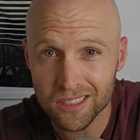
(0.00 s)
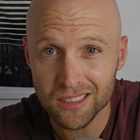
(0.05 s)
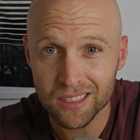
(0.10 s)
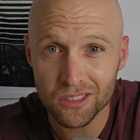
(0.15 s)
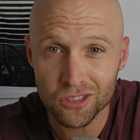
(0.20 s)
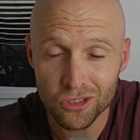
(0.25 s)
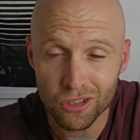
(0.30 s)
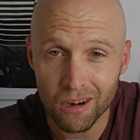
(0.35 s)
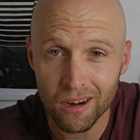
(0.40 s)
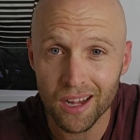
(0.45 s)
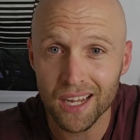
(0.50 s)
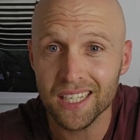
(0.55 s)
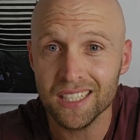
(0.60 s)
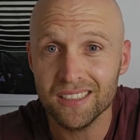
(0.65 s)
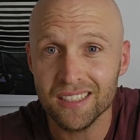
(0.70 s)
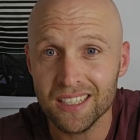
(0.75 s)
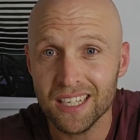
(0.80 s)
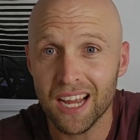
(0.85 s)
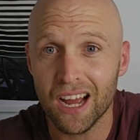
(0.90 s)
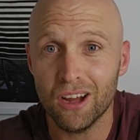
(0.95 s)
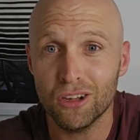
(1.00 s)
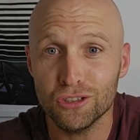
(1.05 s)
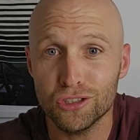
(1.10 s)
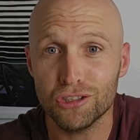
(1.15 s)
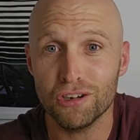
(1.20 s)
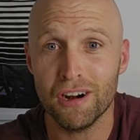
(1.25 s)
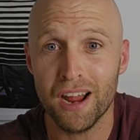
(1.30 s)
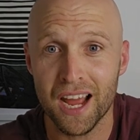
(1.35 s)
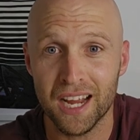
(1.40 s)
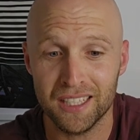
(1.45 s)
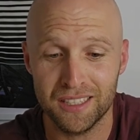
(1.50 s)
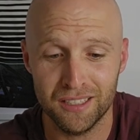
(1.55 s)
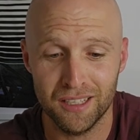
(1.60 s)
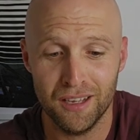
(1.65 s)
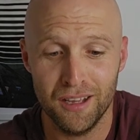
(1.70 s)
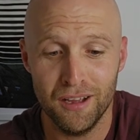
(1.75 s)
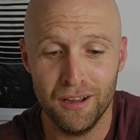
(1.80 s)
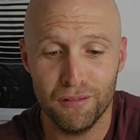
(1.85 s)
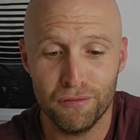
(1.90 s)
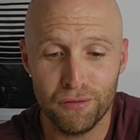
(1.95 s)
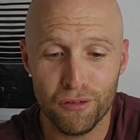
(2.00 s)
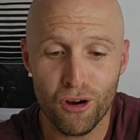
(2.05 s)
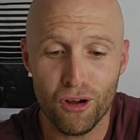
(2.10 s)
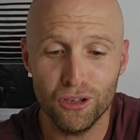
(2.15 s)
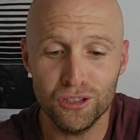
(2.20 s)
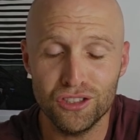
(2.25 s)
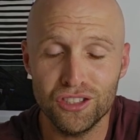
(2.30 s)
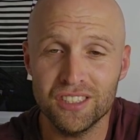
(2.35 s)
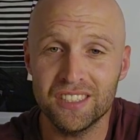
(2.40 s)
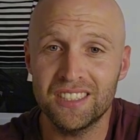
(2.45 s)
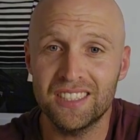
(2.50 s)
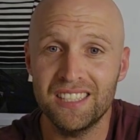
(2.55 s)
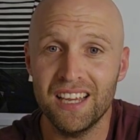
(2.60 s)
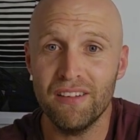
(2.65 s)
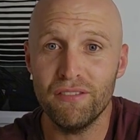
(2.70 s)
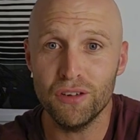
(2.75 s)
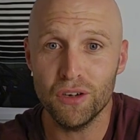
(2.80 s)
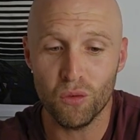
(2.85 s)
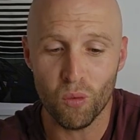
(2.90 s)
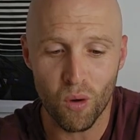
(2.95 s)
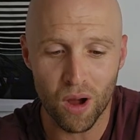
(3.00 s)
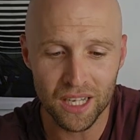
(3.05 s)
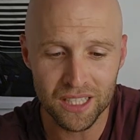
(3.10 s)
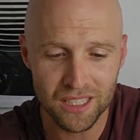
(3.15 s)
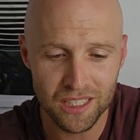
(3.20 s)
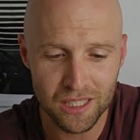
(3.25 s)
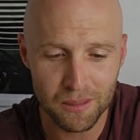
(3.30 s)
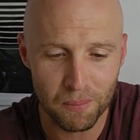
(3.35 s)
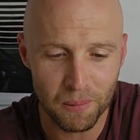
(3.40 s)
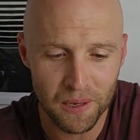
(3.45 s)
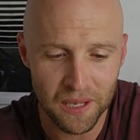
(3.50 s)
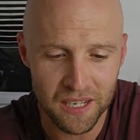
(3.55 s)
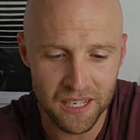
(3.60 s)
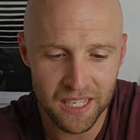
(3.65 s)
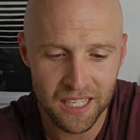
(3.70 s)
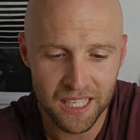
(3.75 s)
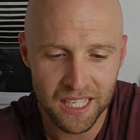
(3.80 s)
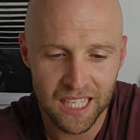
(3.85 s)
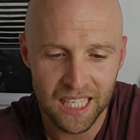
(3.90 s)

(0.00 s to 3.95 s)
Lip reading: to trying to counteract France's 7-1 split.